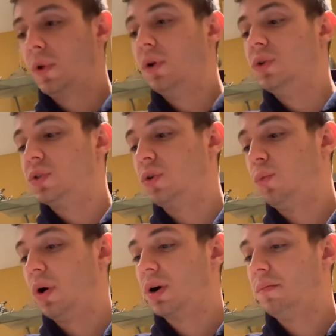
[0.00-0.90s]
So
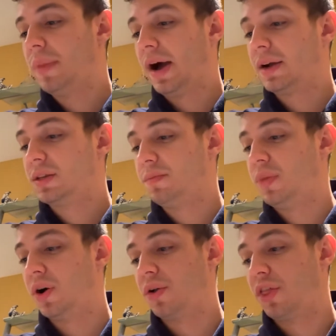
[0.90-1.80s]
welcome back to
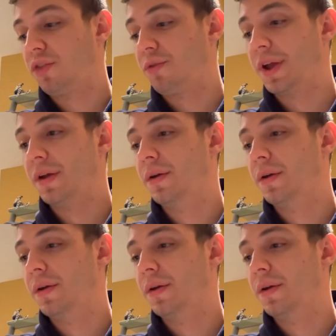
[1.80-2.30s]
part 3.